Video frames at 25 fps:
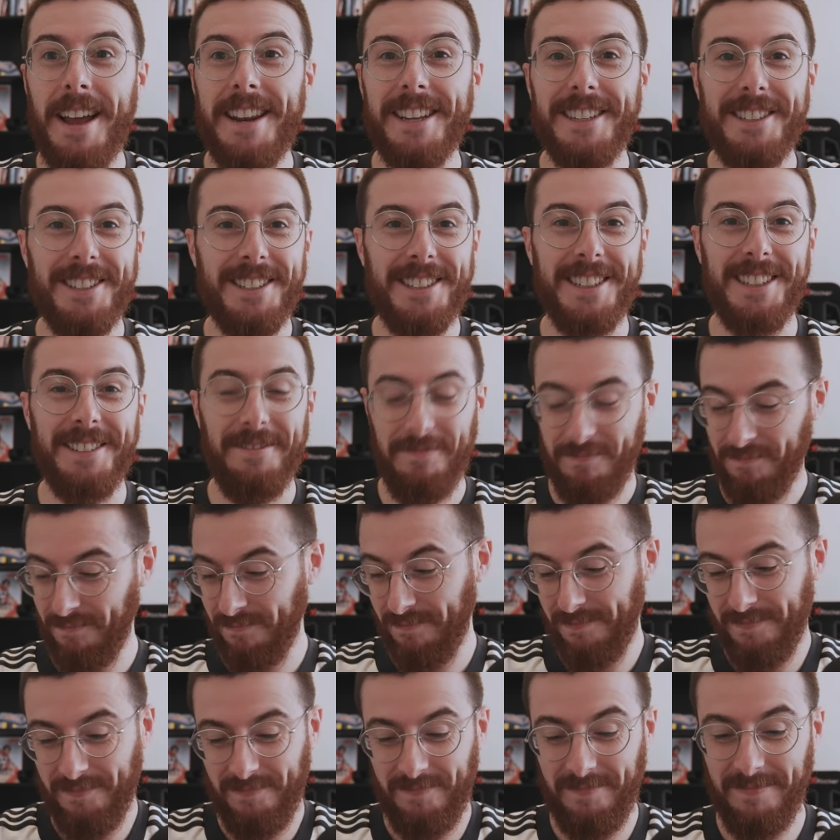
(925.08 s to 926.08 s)
managed to
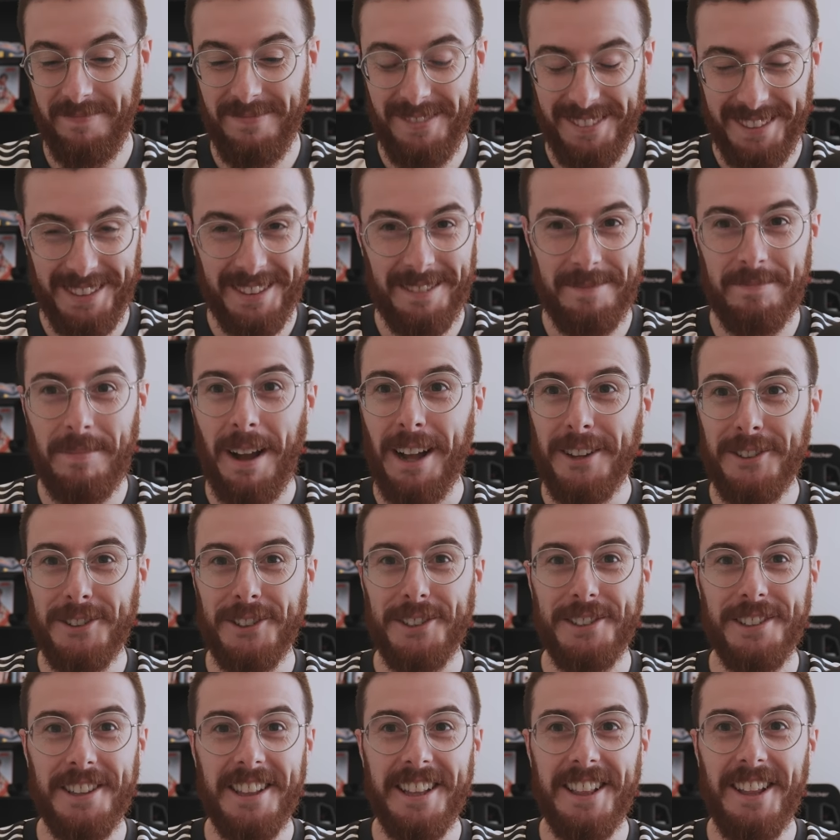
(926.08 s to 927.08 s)
punch
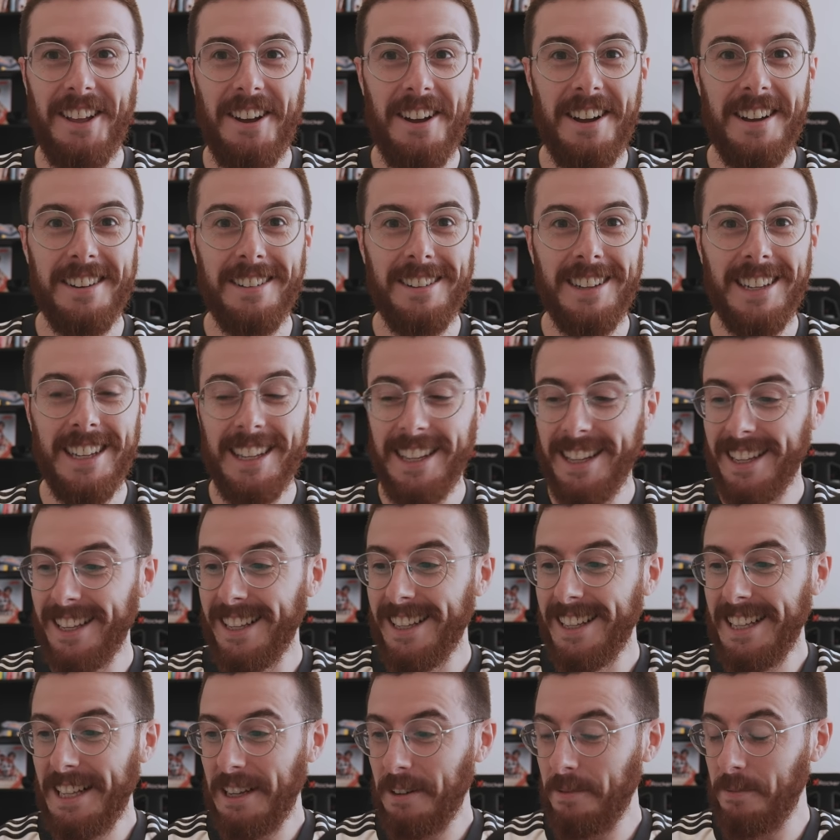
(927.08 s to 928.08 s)
it to the line.
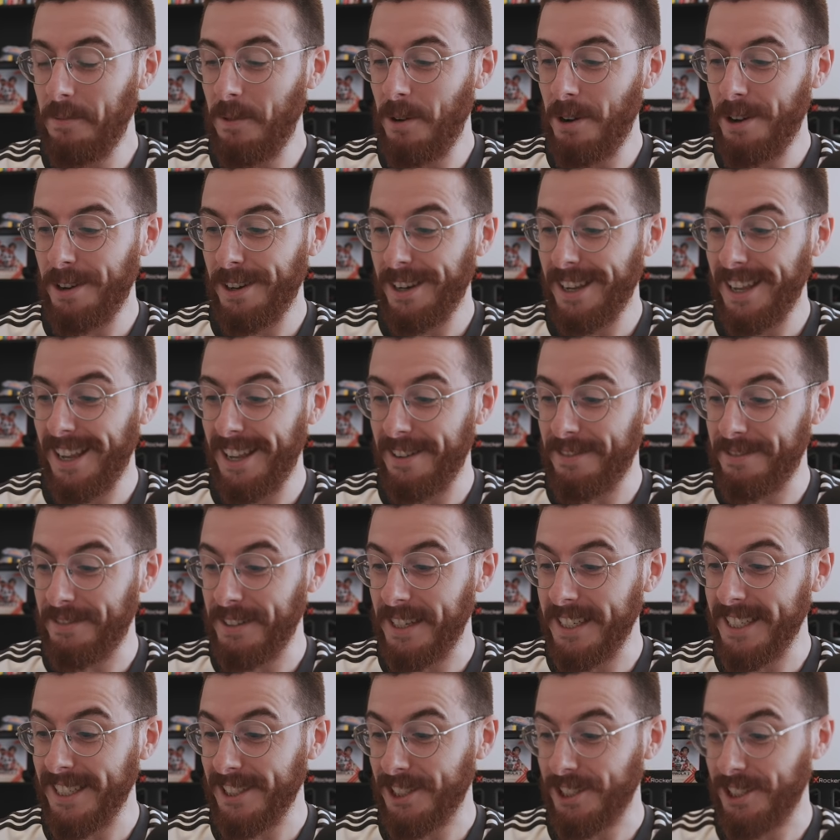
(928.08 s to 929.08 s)
What a
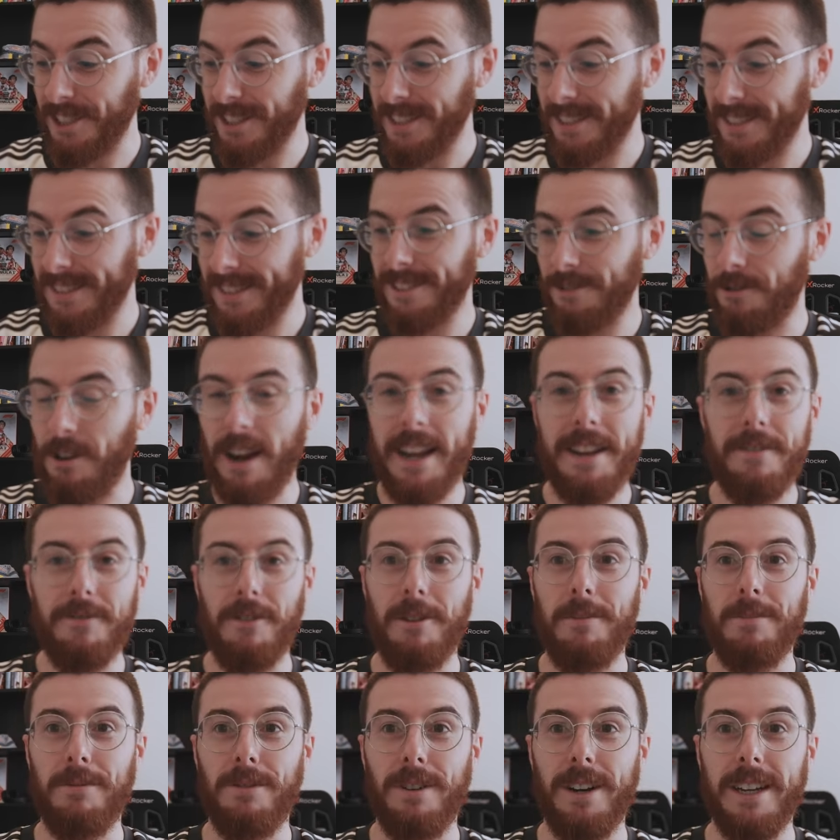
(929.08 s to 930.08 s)
finish! great
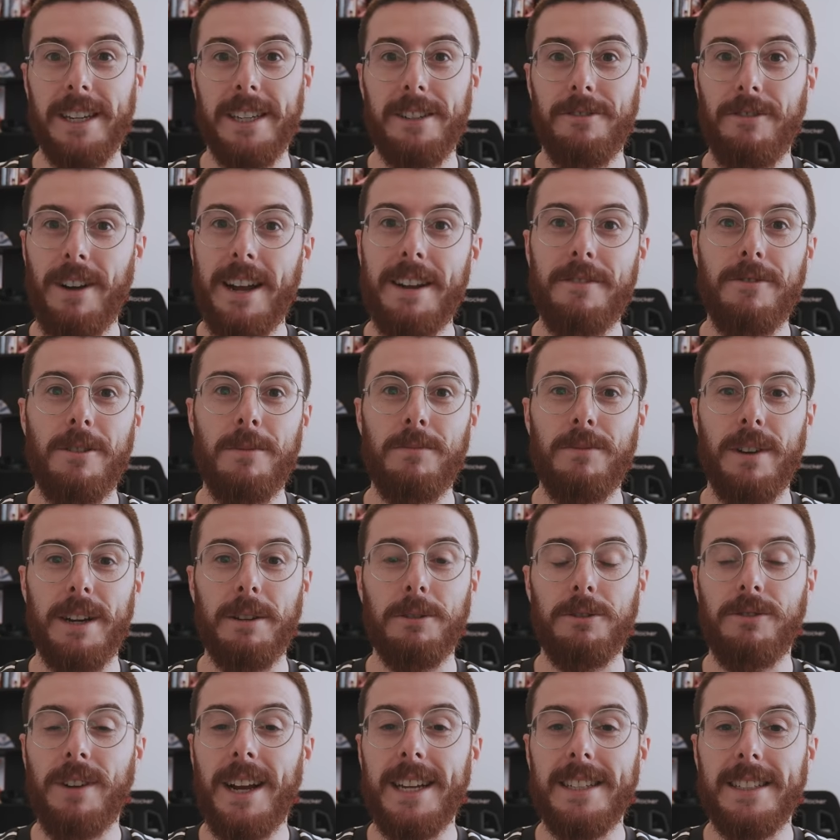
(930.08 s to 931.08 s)
Grand Prix. Great Grand Prix. It
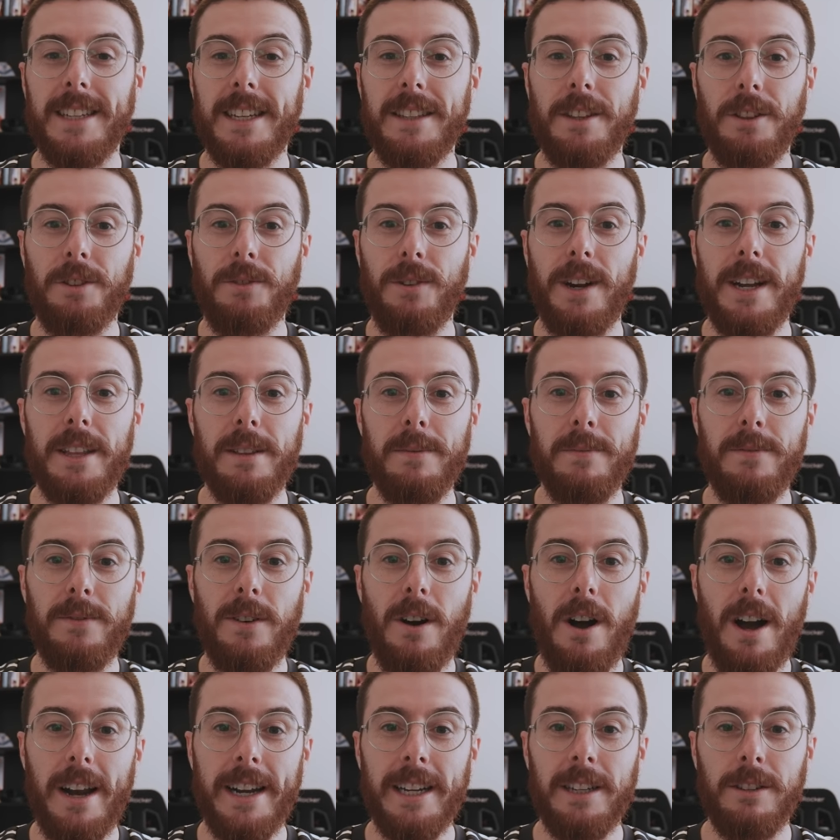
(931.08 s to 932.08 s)
was great seeing the three of them
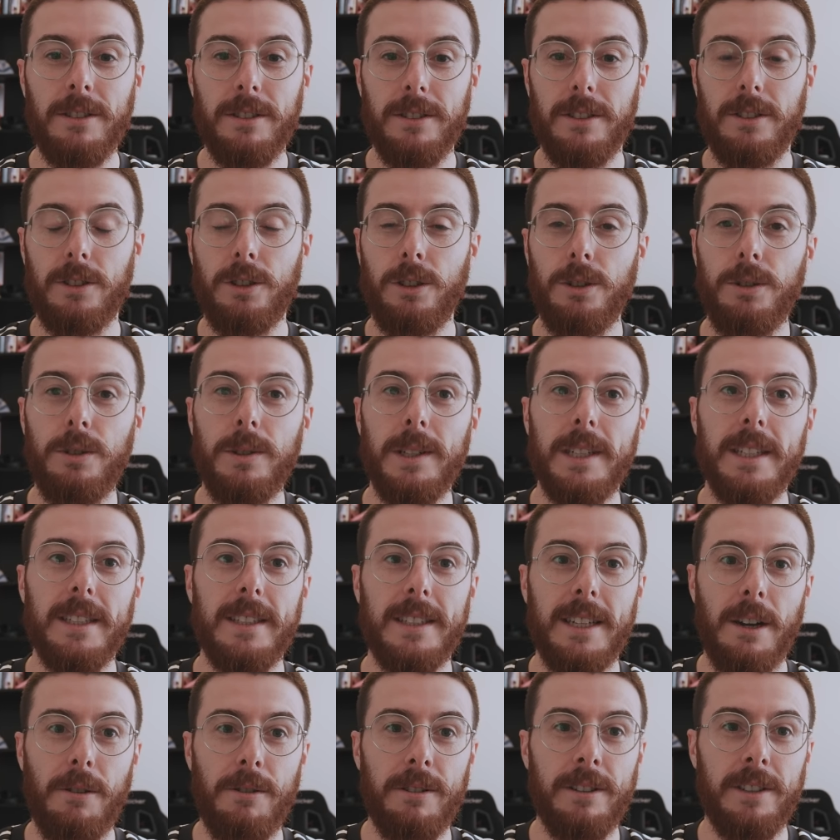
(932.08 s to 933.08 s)
fighting. Good two
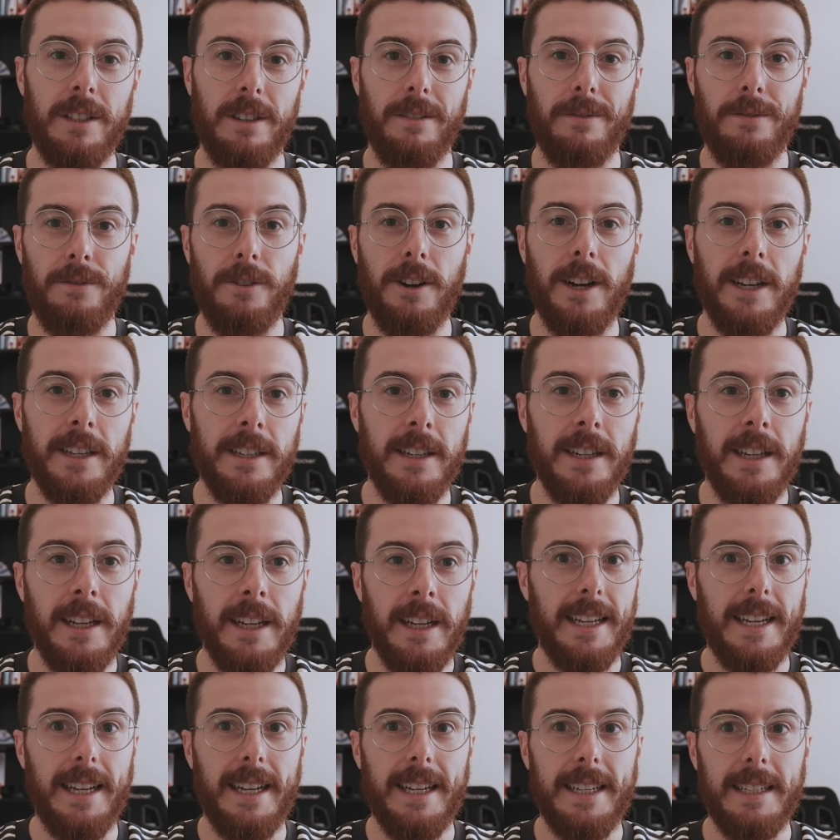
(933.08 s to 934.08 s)
Italians at the front
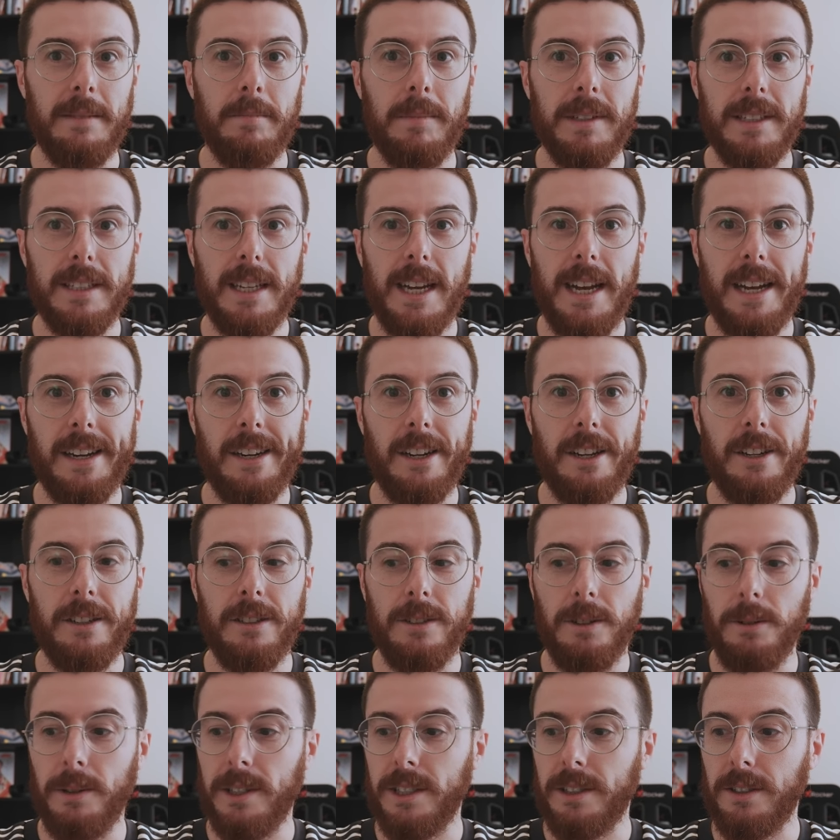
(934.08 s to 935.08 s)
uh, in
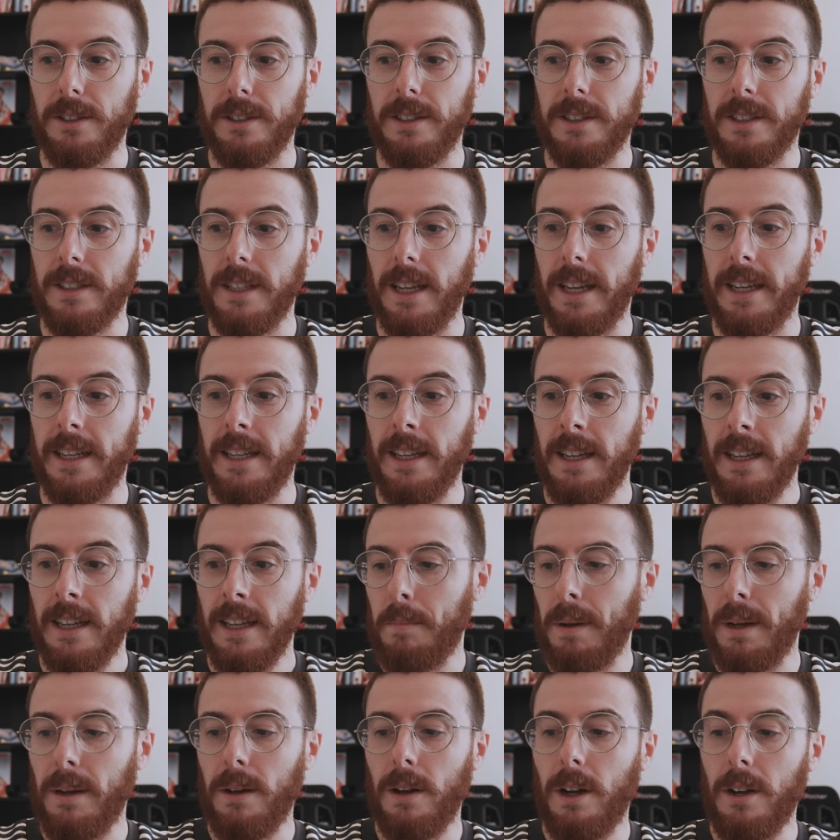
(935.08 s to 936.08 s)
Misano. Always good to see.
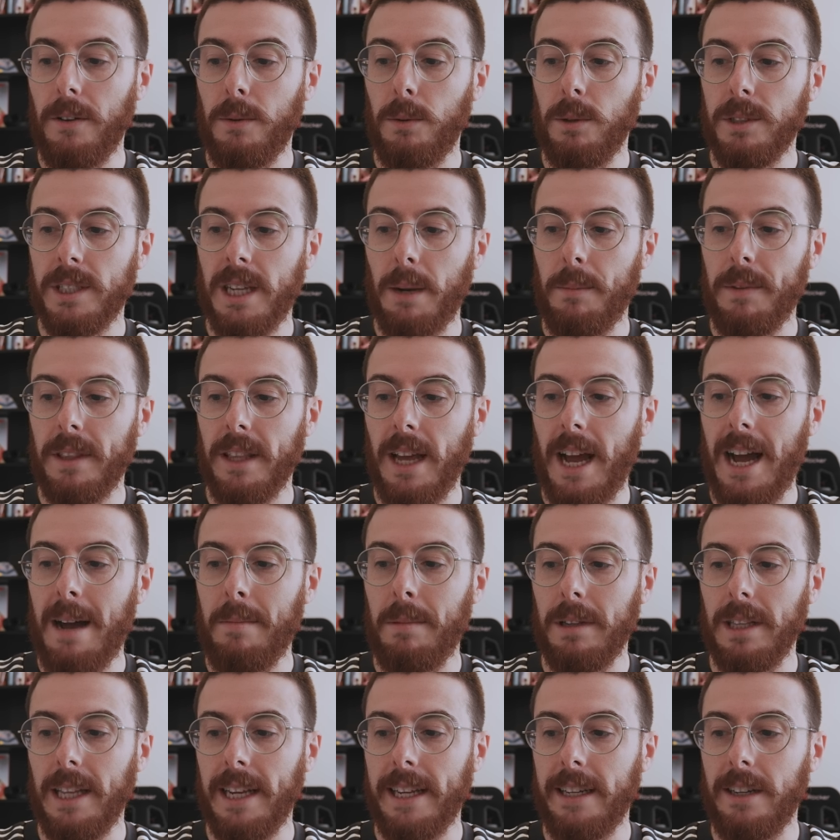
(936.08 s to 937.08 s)
But I will say with
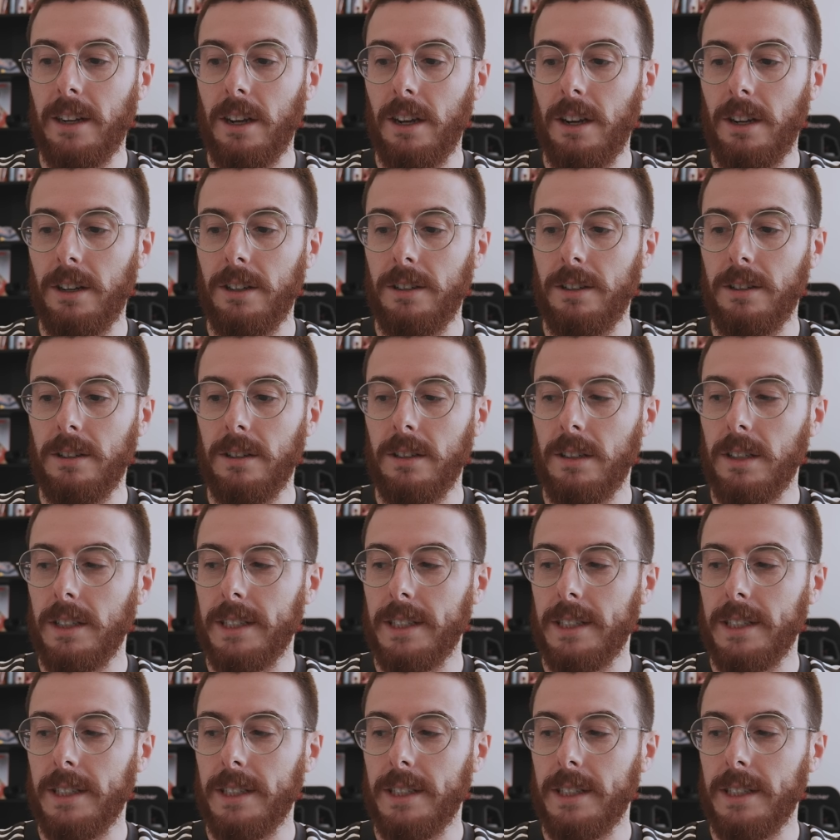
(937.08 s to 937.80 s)
Arbolino,